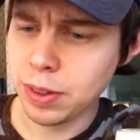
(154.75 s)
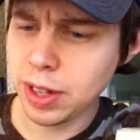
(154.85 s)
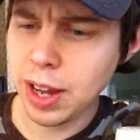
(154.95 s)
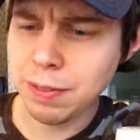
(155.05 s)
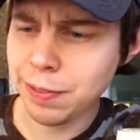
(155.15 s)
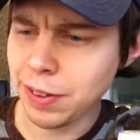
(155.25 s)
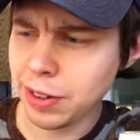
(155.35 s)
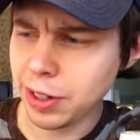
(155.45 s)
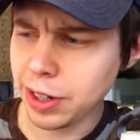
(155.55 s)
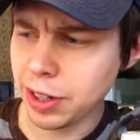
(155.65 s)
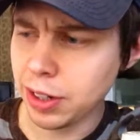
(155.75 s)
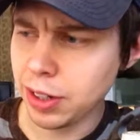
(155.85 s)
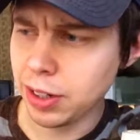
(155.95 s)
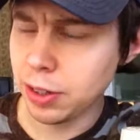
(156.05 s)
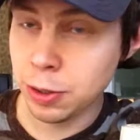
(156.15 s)
They have a very
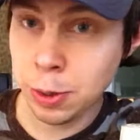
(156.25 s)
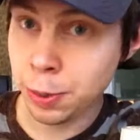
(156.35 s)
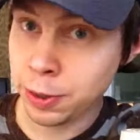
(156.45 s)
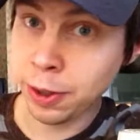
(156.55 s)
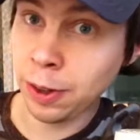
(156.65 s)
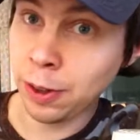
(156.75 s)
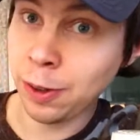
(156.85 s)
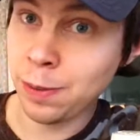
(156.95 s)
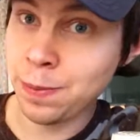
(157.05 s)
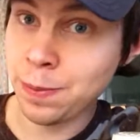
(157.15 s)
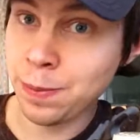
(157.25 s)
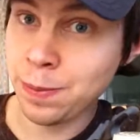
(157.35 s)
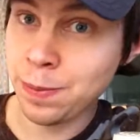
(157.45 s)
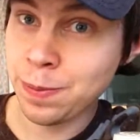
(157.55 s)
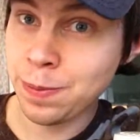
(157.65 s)
know-it-all
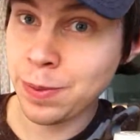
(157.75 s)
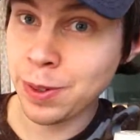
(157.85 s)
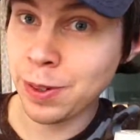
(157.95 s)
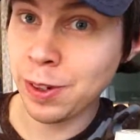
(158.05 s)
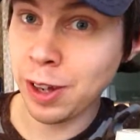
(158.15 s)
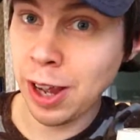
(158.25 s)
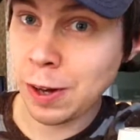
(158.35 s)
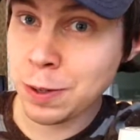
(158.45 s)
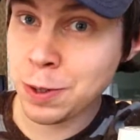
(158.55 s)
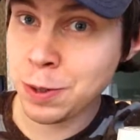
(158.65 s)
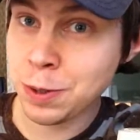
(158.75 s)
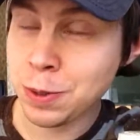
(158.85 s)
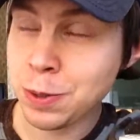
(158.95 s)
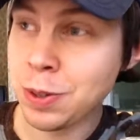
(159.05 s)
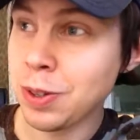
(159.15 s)

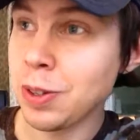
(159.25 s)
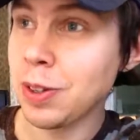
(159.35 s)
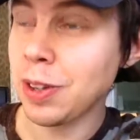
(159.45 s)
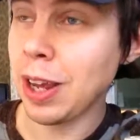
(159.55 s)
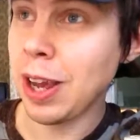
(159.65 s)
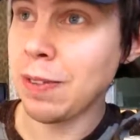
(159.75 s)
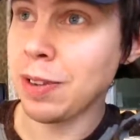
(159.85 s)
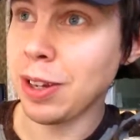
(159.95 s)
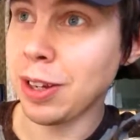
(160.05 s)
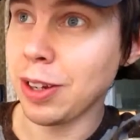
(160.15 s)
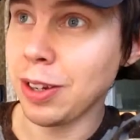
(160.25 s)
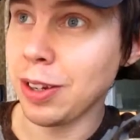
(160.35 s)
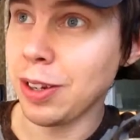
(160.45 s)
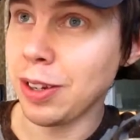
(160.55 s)
attitude. They have a